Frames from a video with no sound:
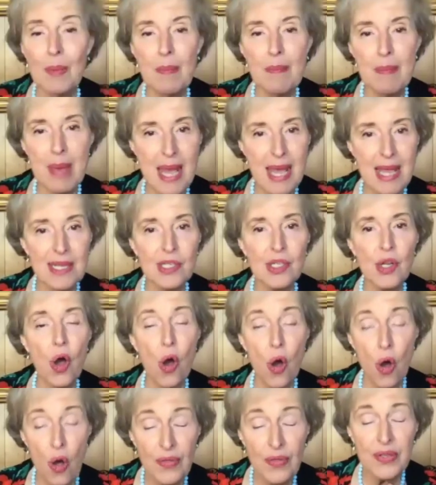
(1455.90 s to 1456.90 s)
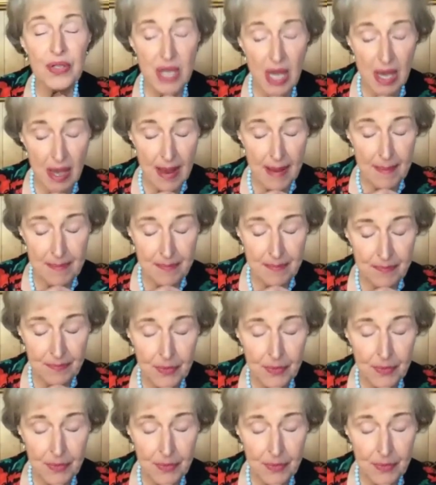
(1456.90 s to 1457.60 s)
amazed all the time,